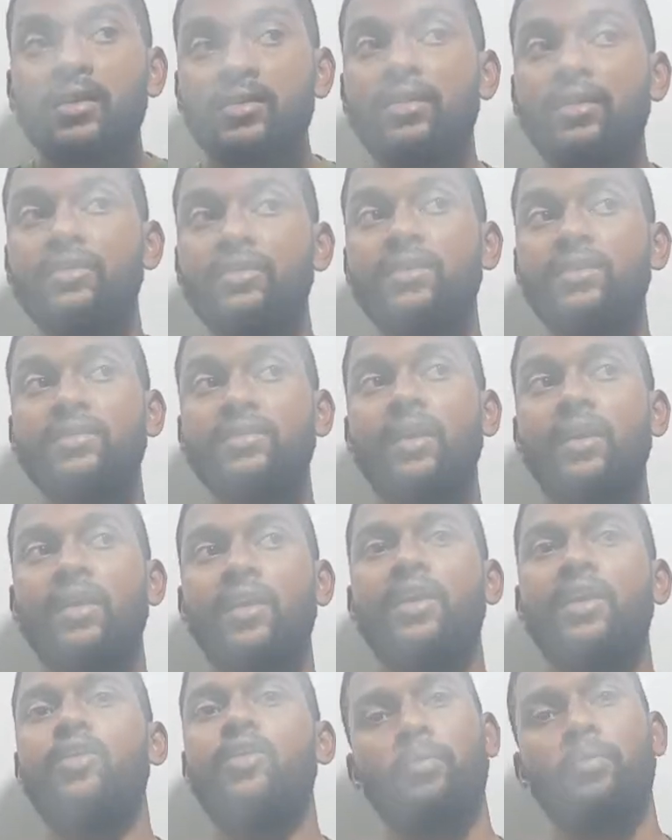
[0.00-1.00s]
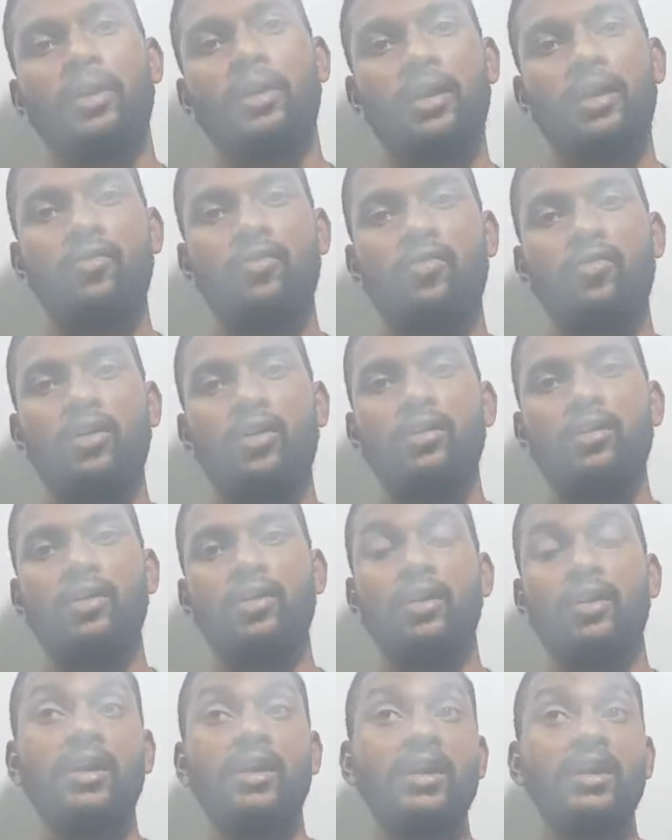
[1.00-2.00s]
So this is called electromagnetic field
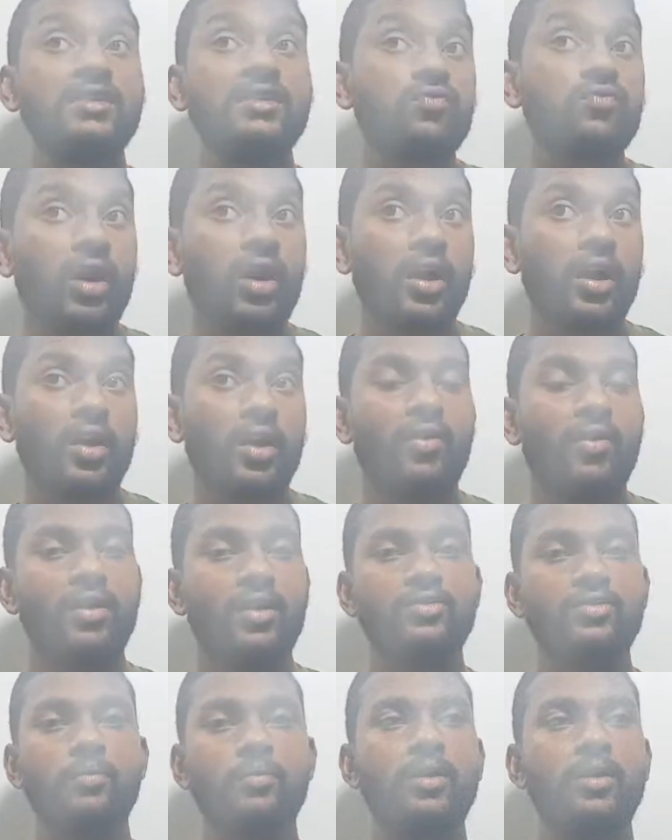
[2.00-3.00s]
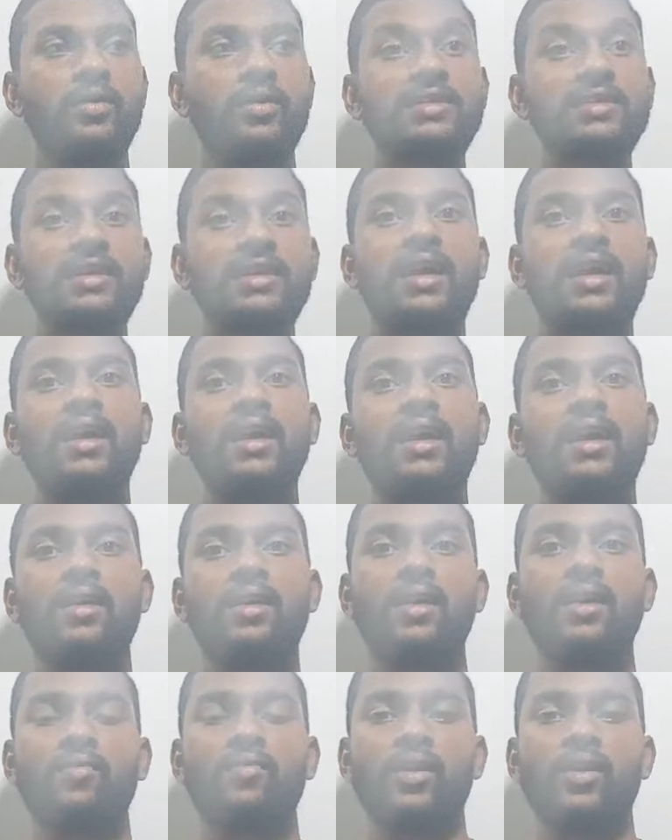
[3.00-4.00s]
theory. That is what I have understood between static and
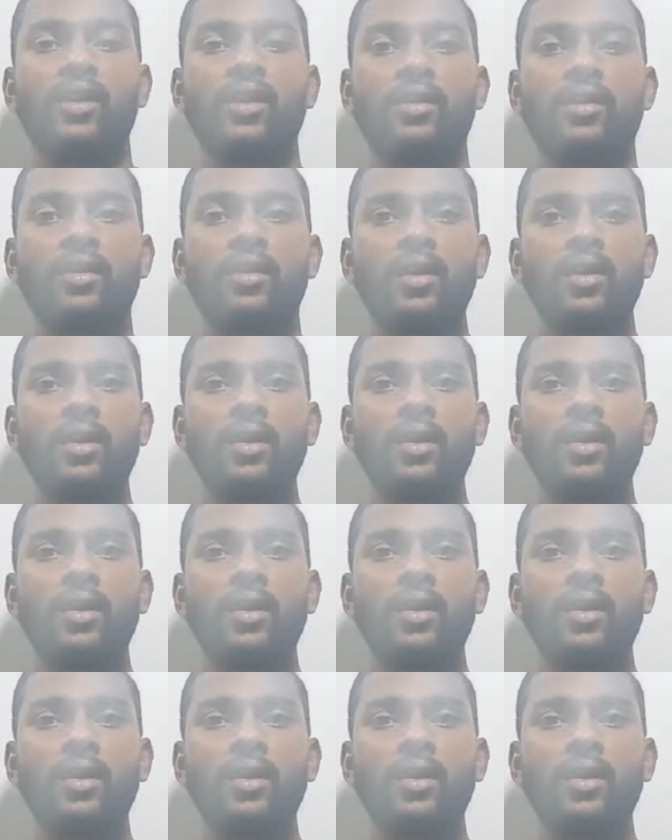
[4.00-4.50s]
time varying.